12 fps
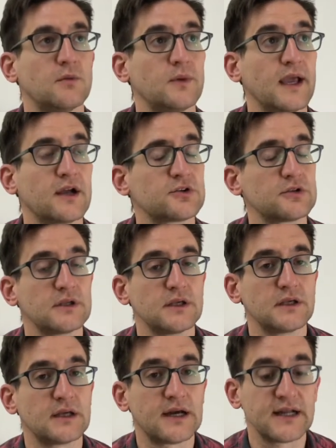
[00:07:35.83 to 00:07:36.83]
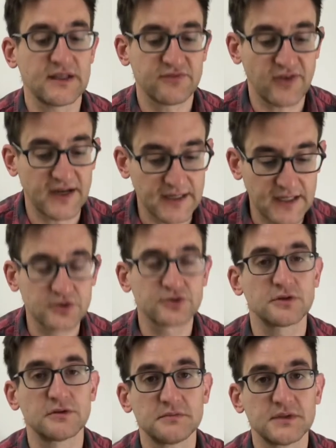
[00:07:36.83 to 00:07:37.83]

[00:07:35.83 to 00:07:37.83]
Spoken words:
We actually got a financial